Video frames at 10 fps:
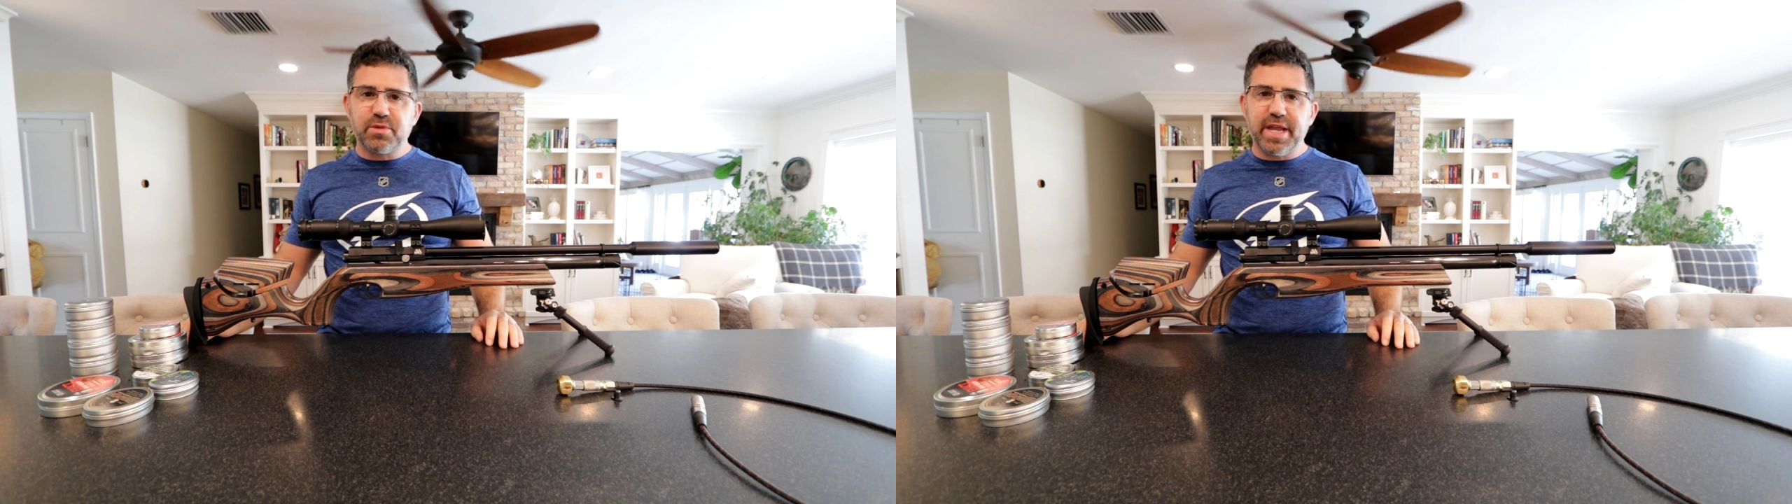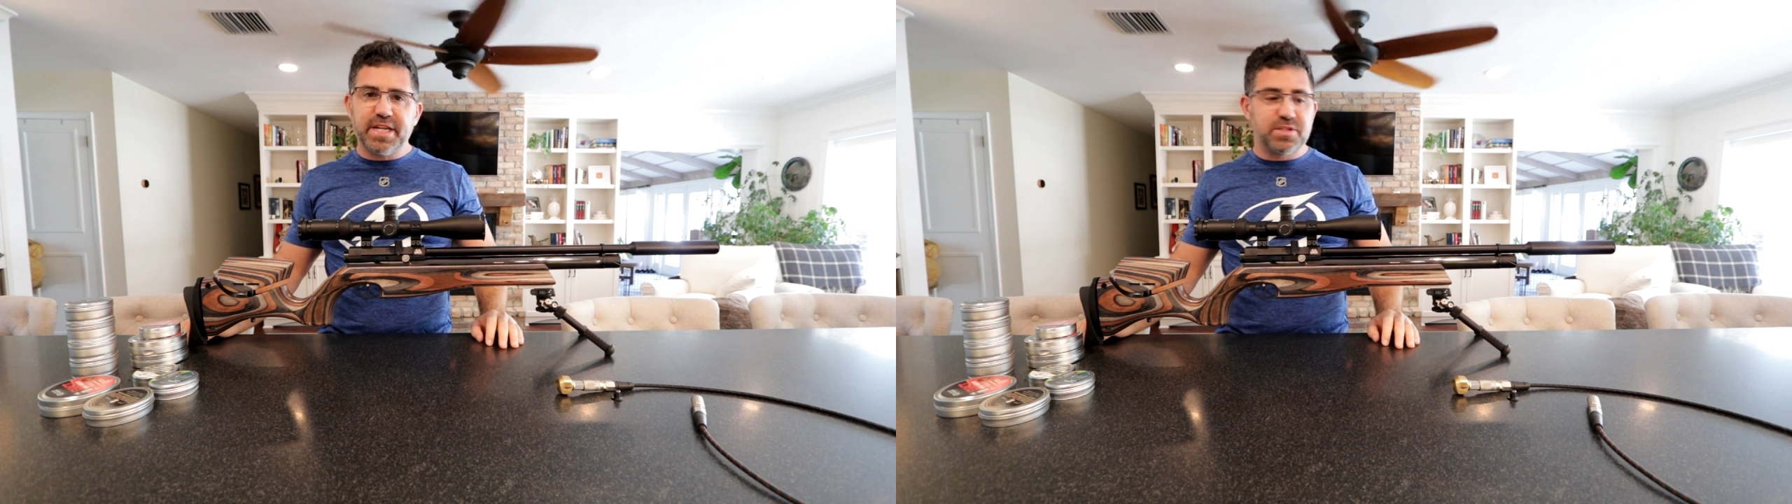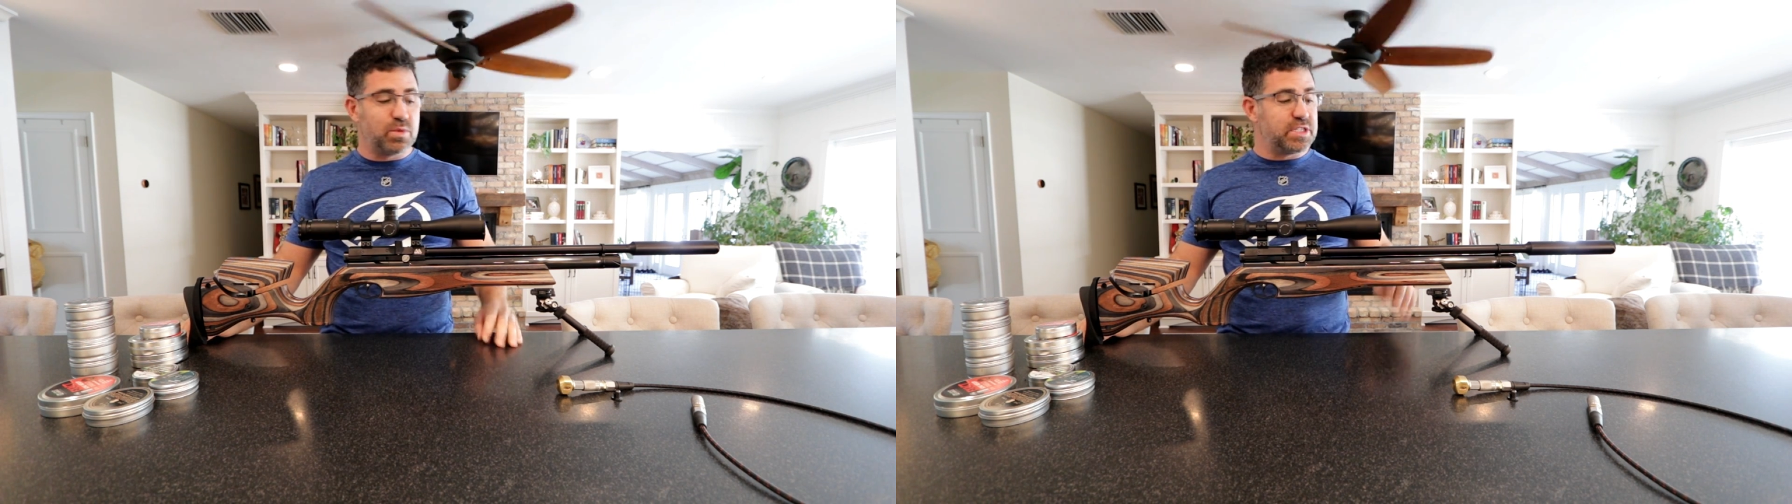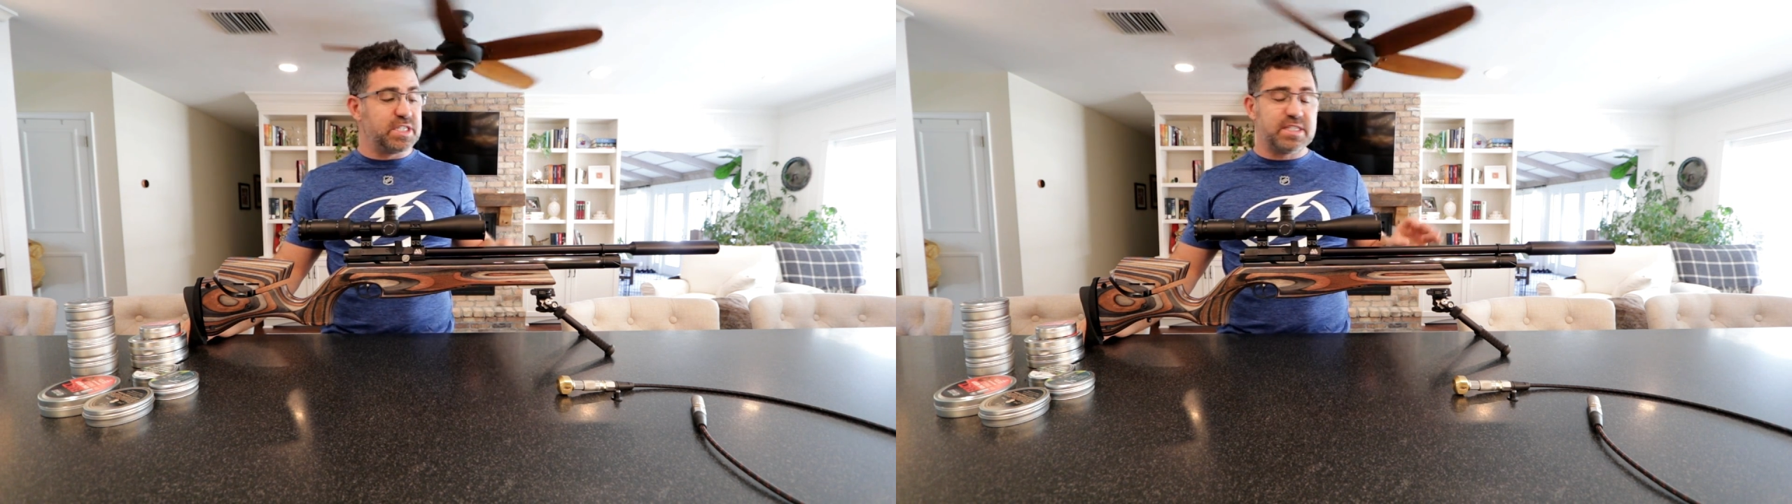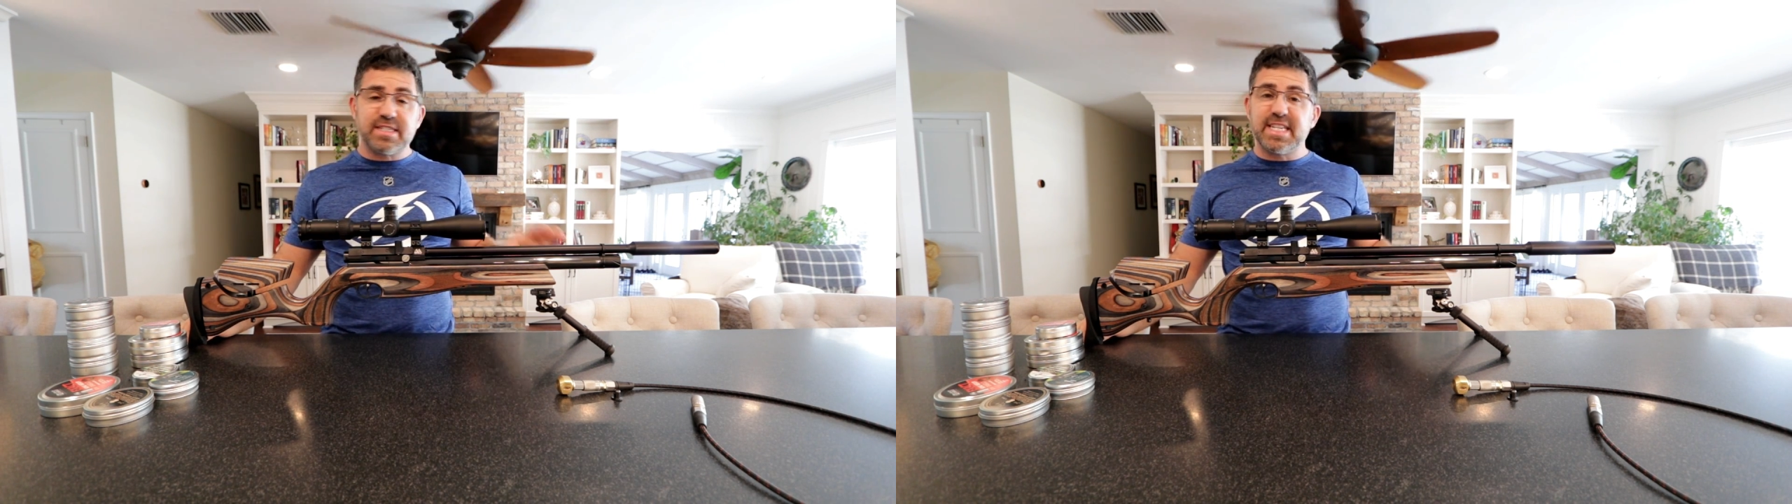range, which
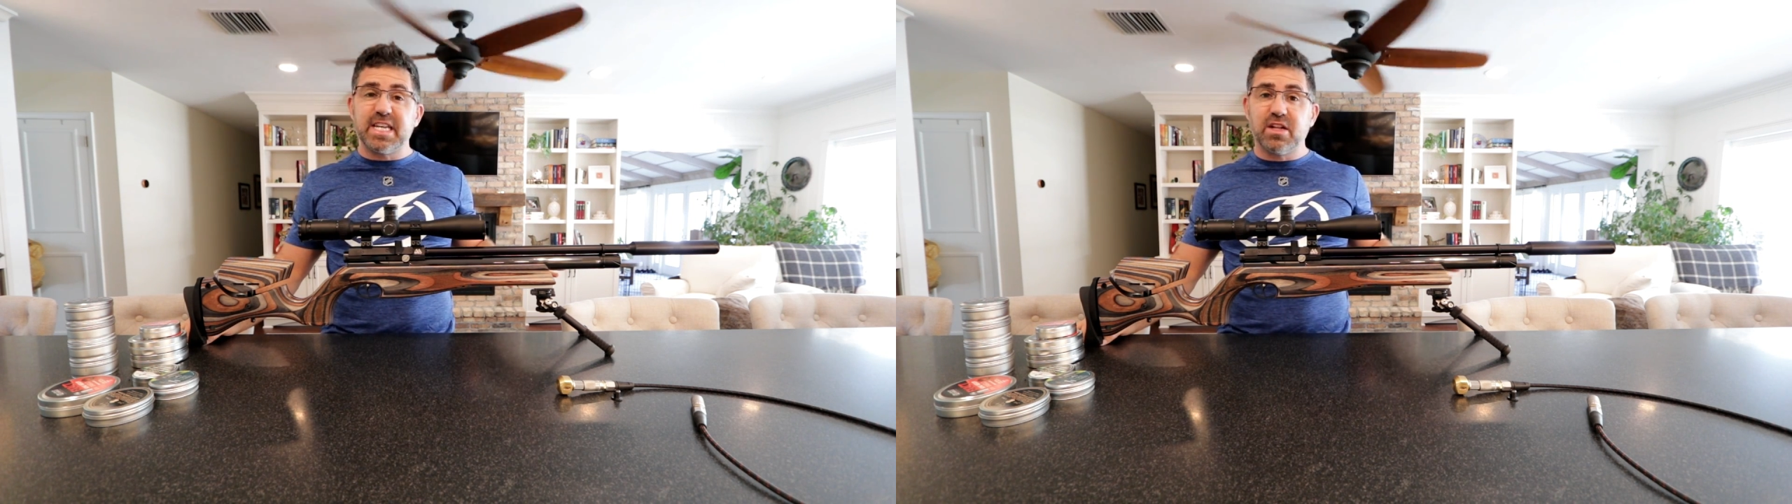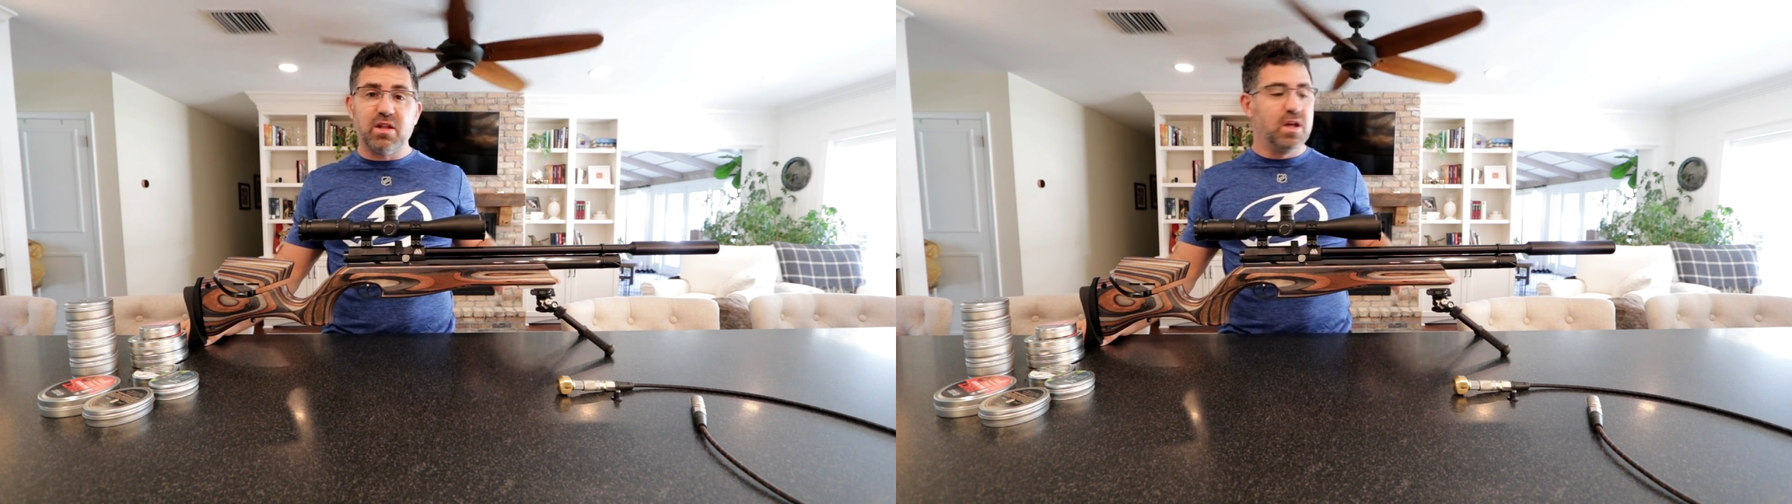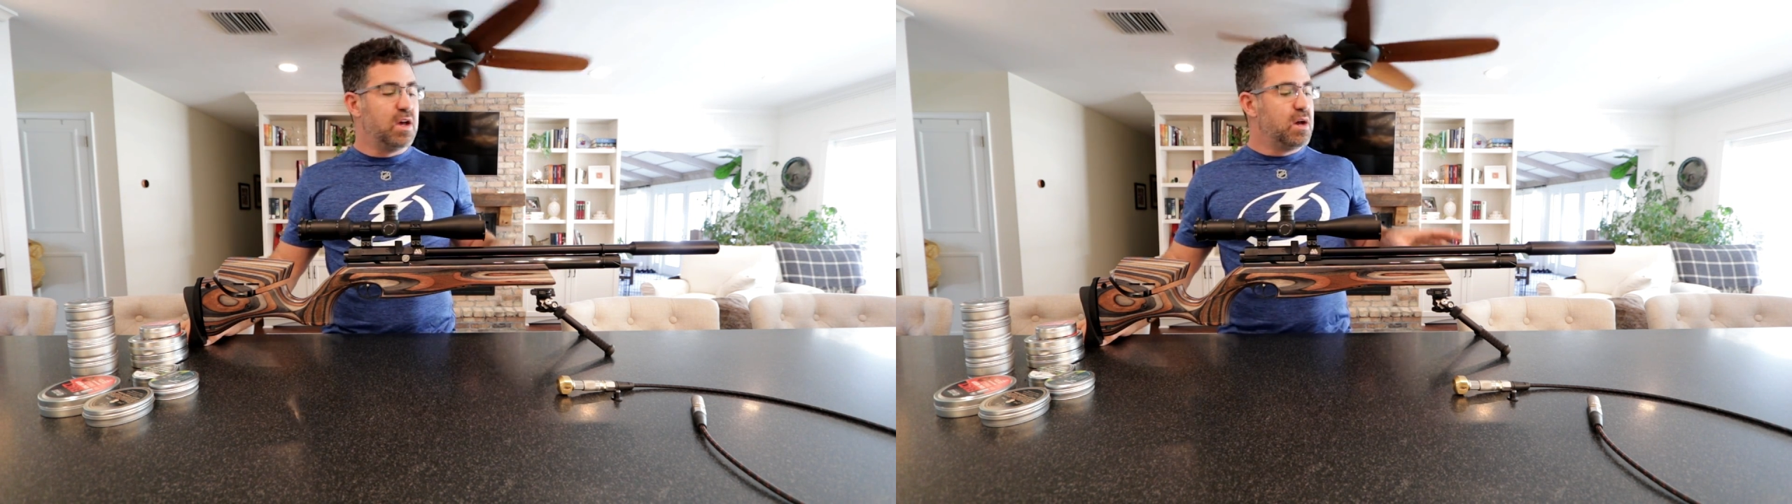is still